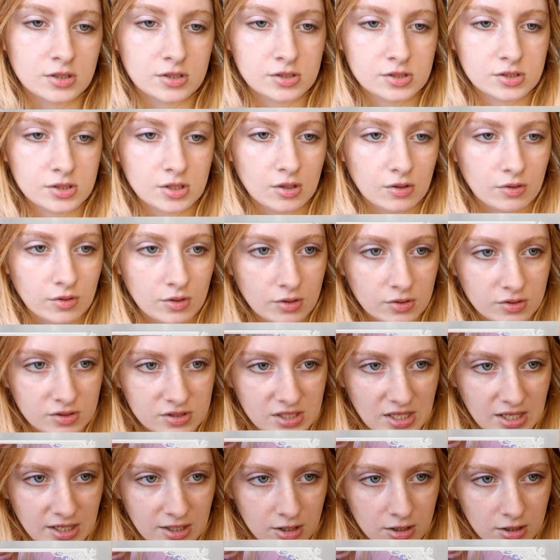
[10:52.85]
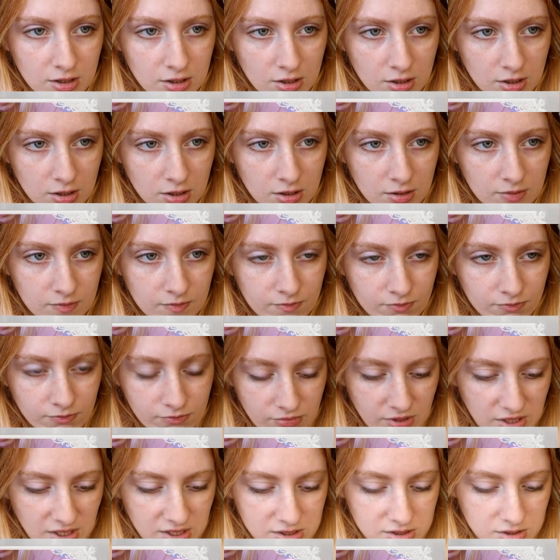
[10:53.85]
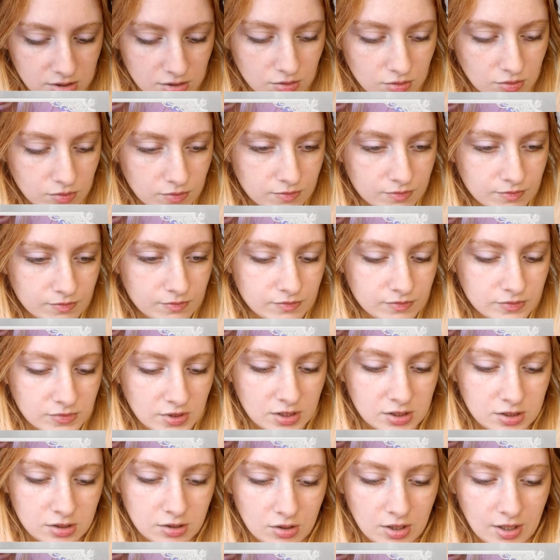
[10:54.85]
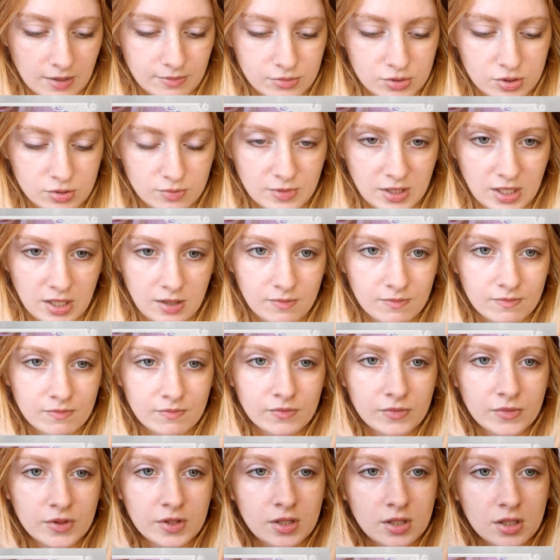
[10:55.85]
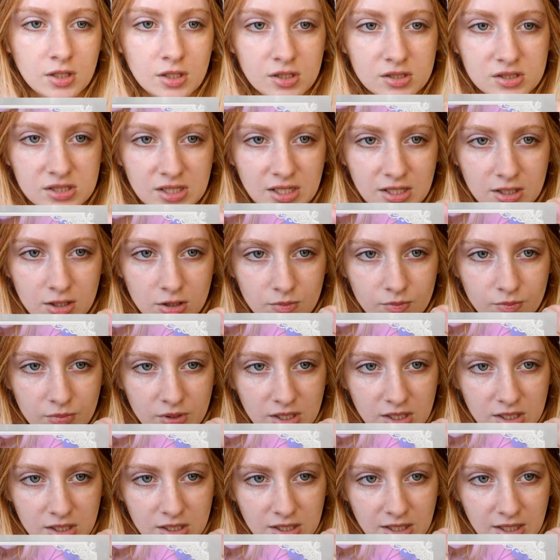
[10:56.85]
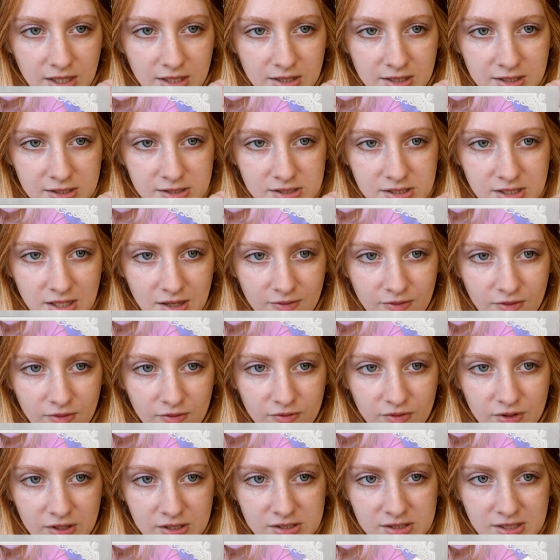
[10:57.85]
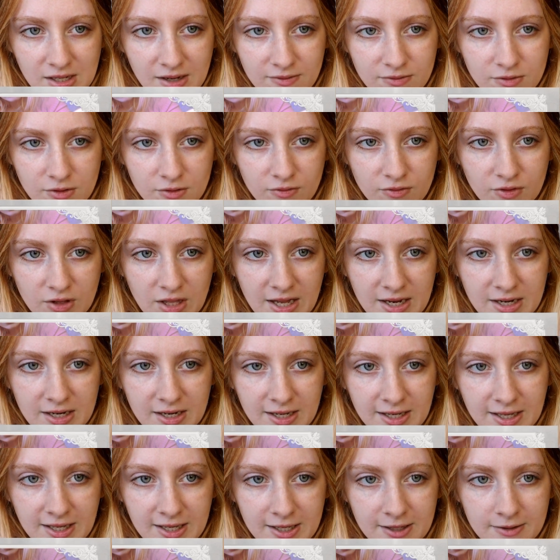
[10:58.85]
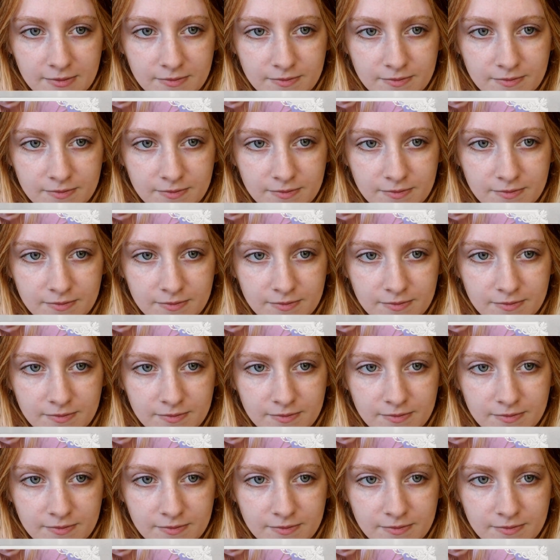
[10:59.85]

So you'll take your beads, oop, I grabbed too many. You take your bead and then see if it fits after flattening it.